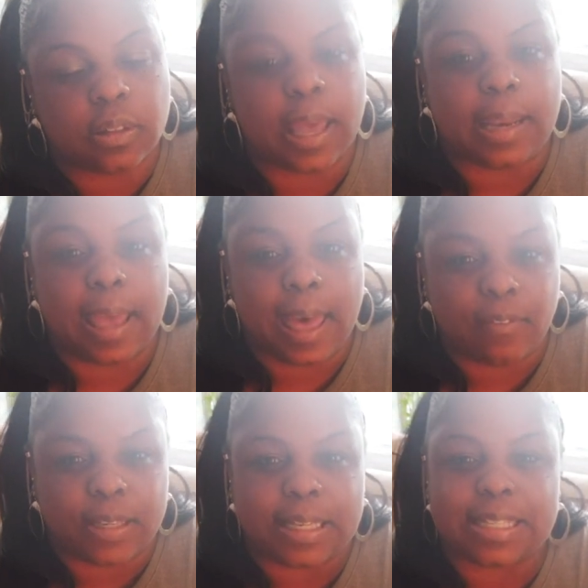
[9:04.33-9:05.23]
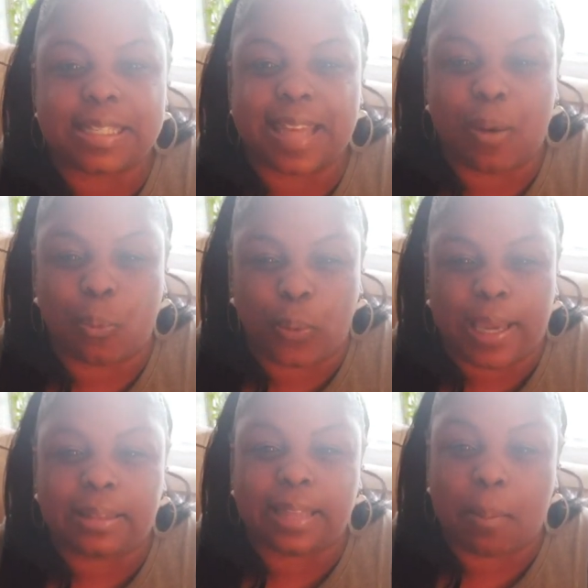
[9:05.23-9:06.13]
that heaviness, that
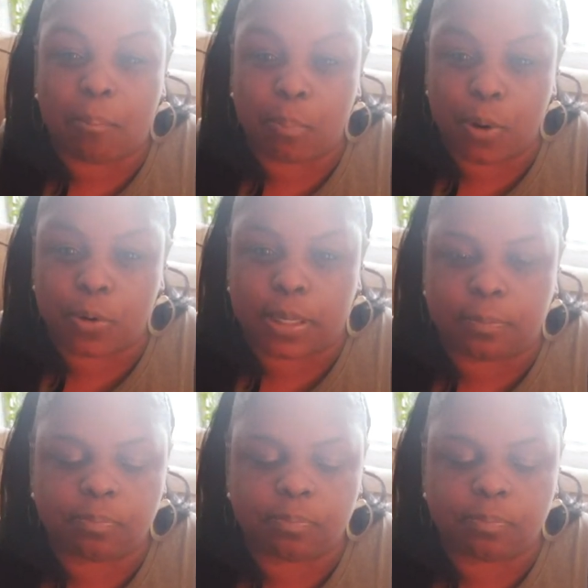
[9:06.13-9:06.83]
weight, that burden,